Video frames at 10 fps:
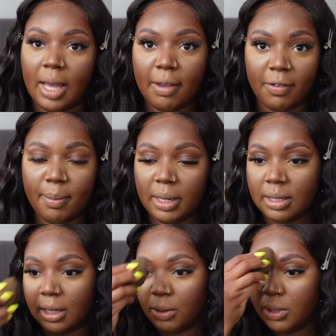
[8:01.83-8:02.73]
a
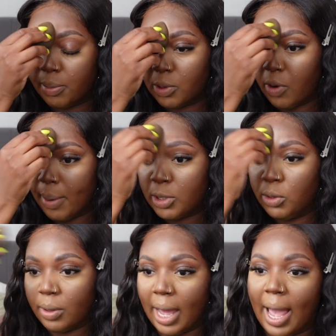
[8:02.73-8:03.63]
feminist. I don't subscribe to that.